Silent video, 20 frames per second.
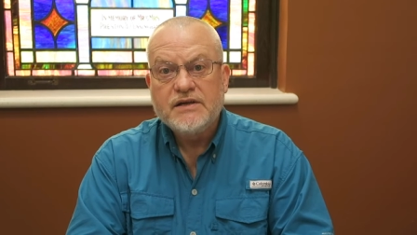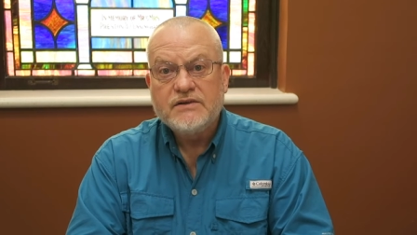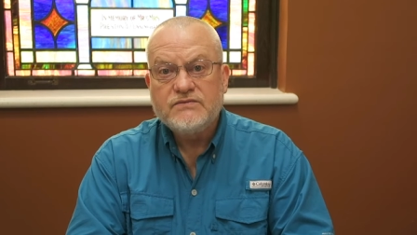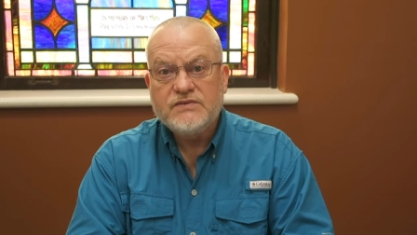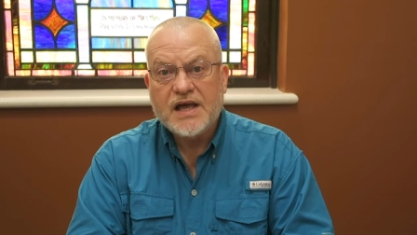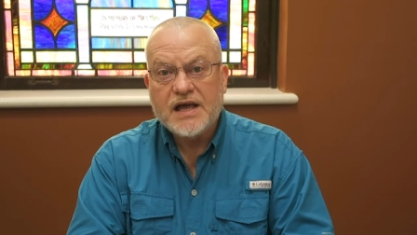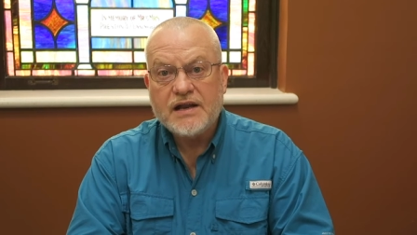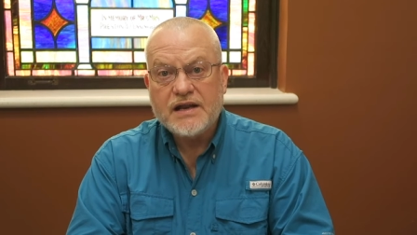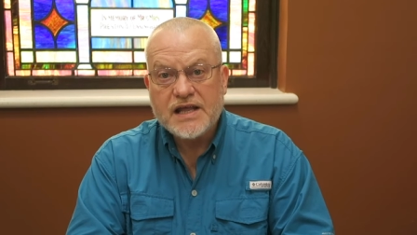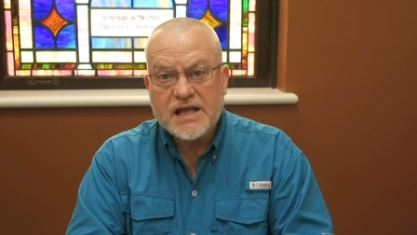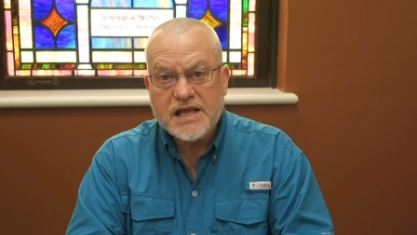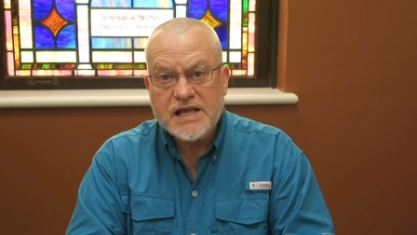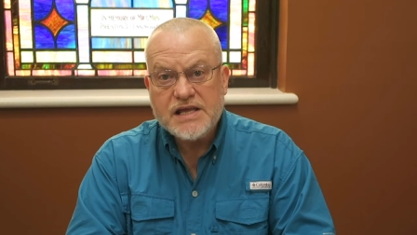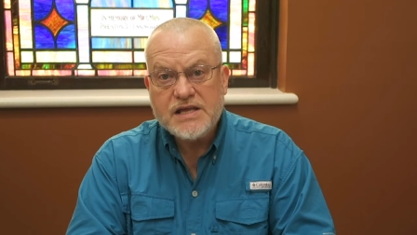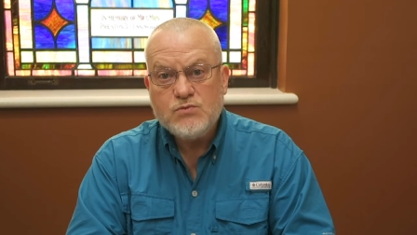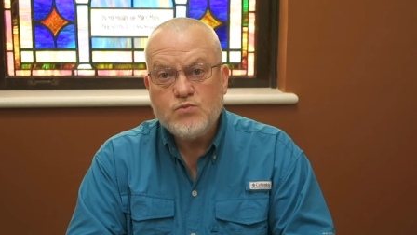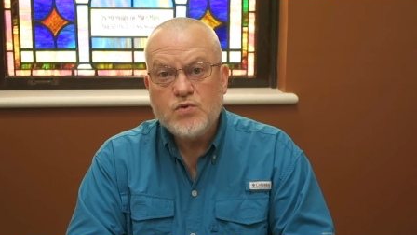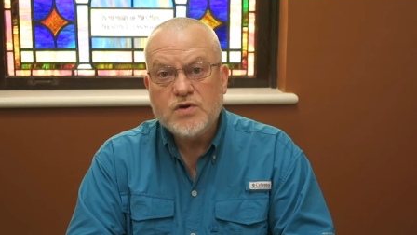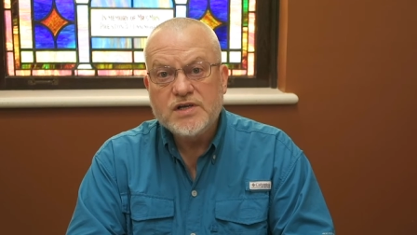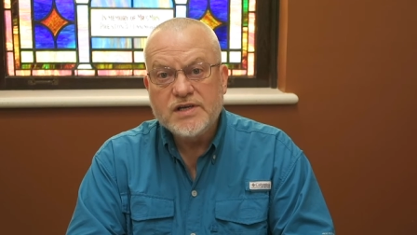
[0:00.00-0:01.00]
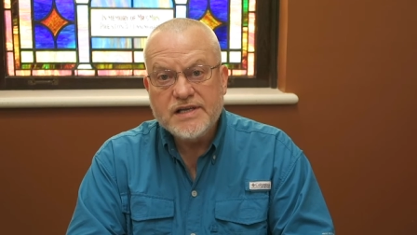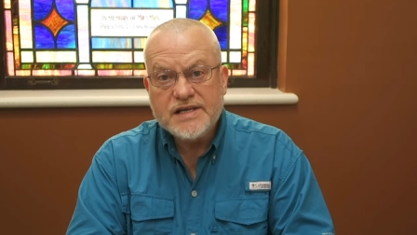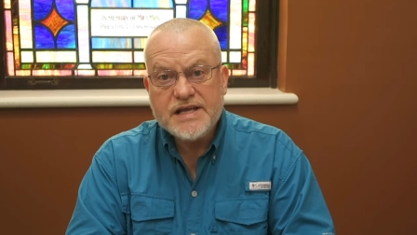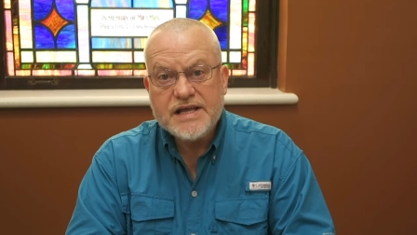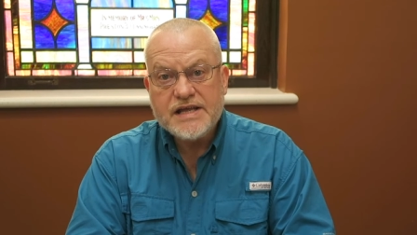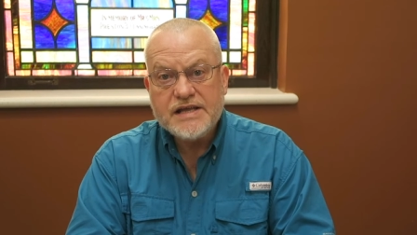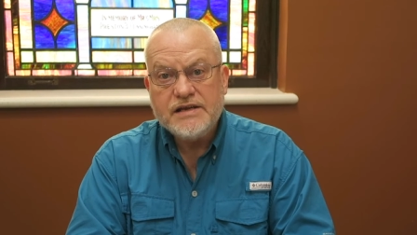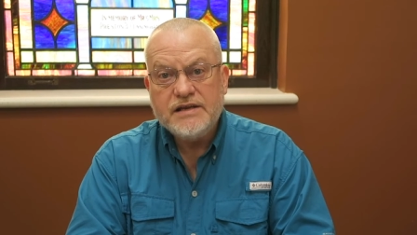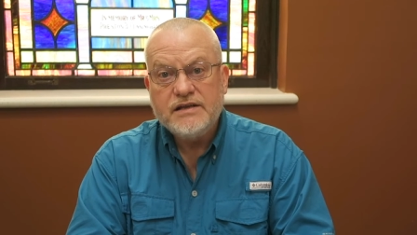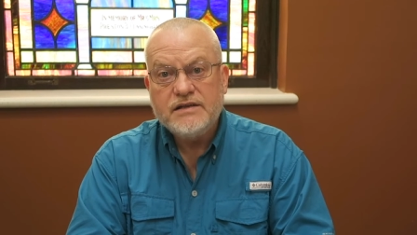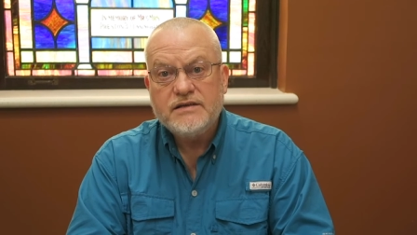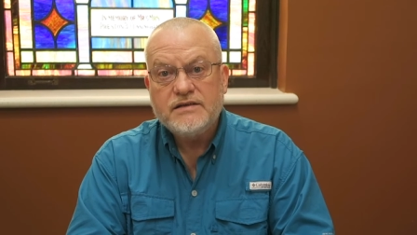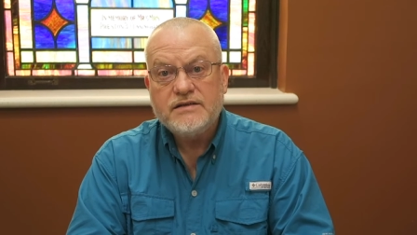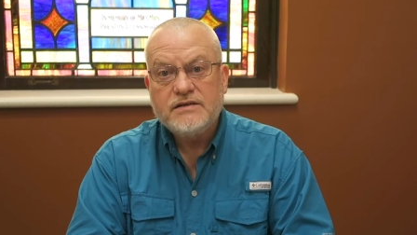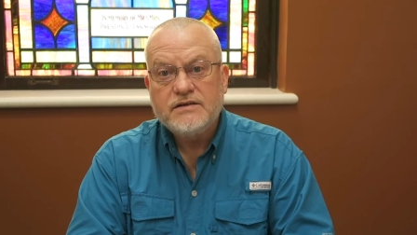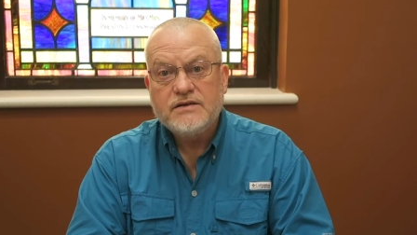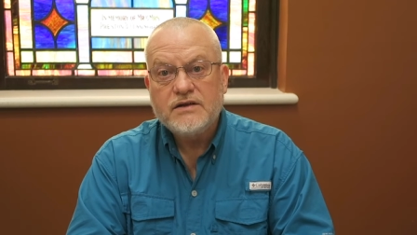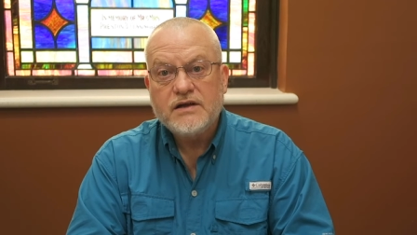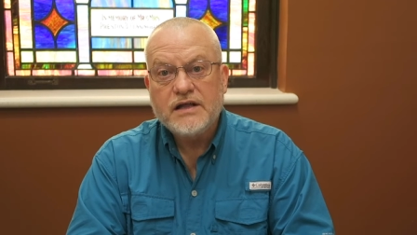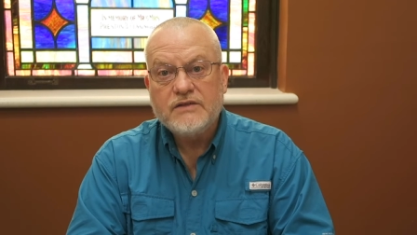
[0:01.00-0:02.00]
that he would lead,
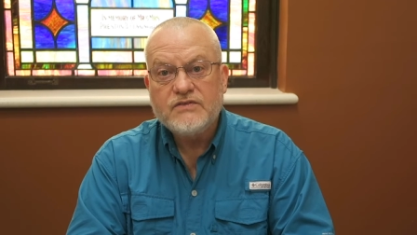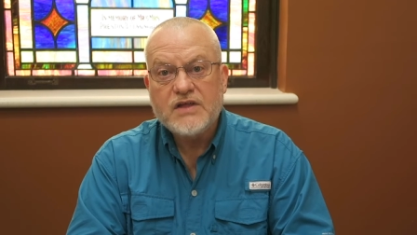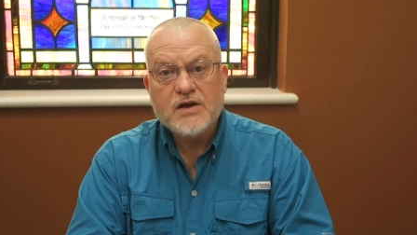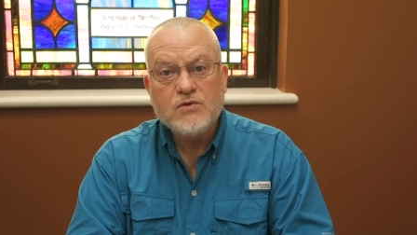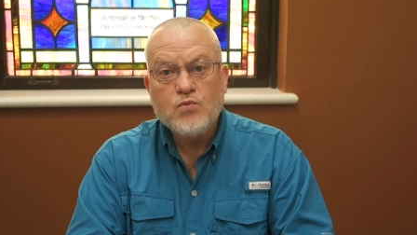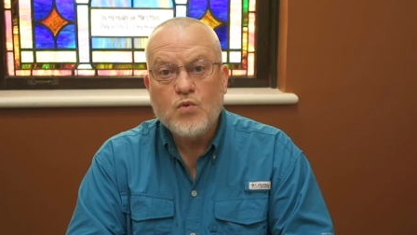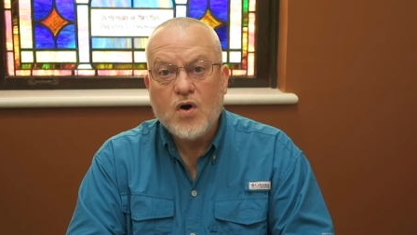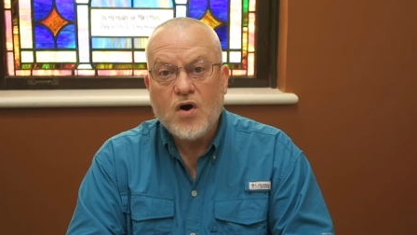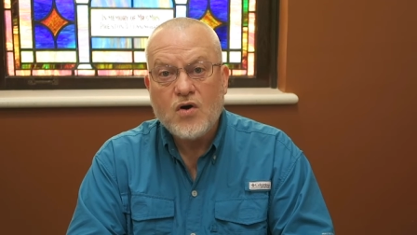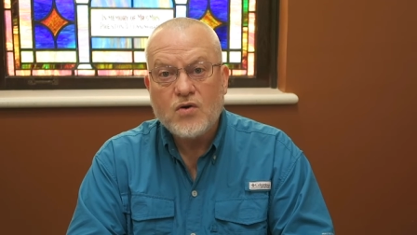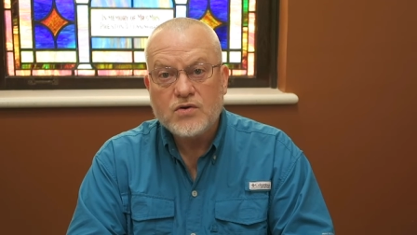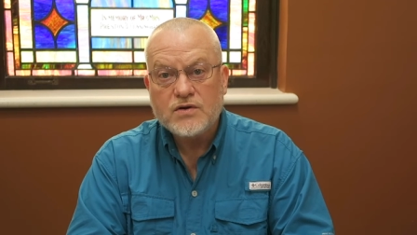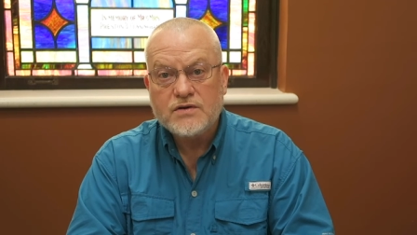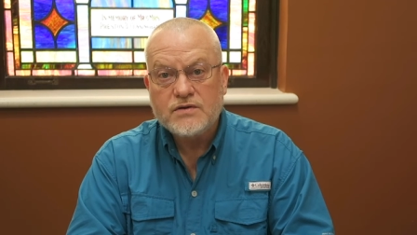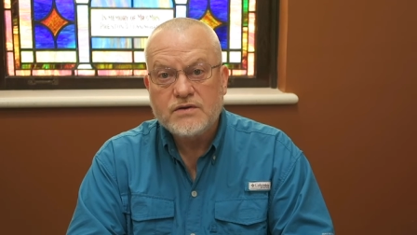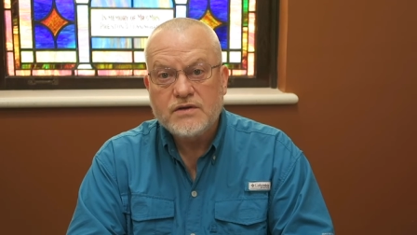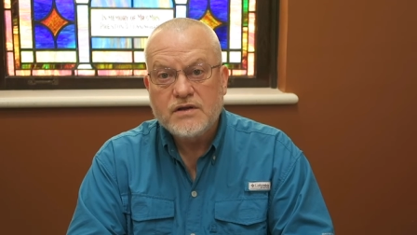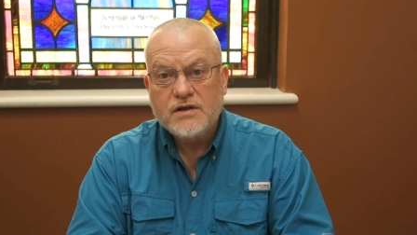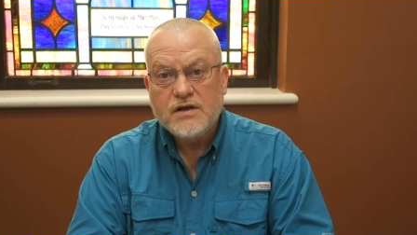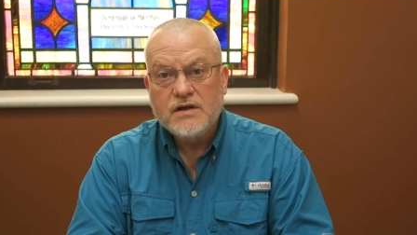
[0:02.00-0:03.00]
and they walked